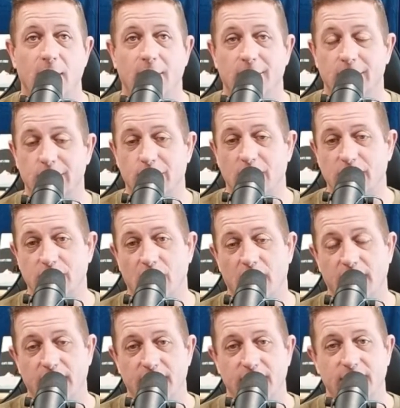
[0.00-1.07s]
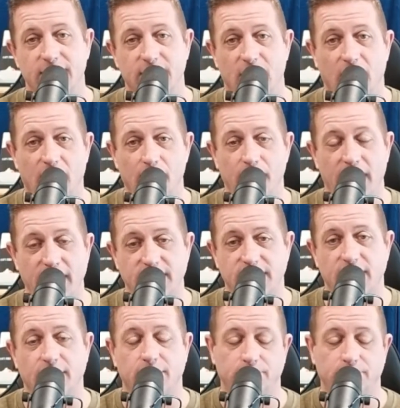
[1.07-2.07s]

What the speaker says: This restaurant is amazing.